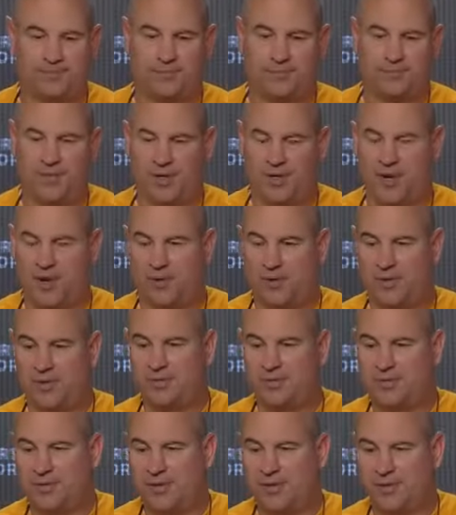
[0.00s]
you know,
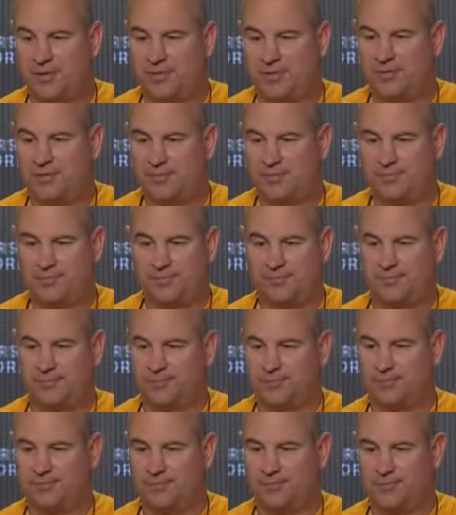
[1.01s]
it's
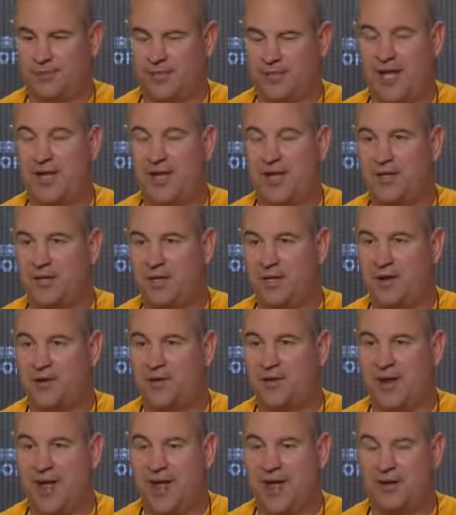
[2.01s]
late in the
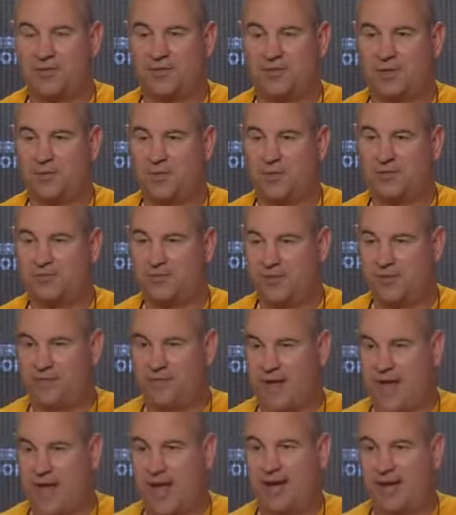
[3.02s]
year now, so
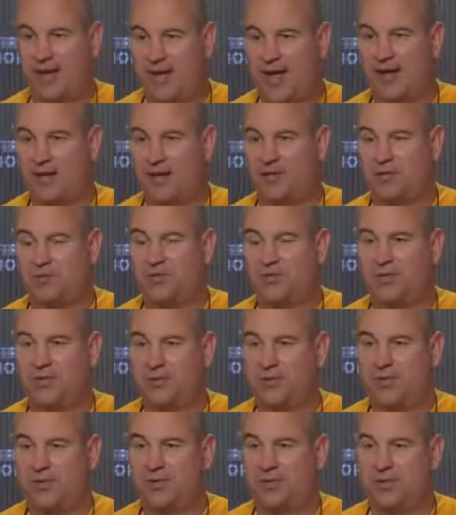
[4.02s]
we've kind of gotten used to it.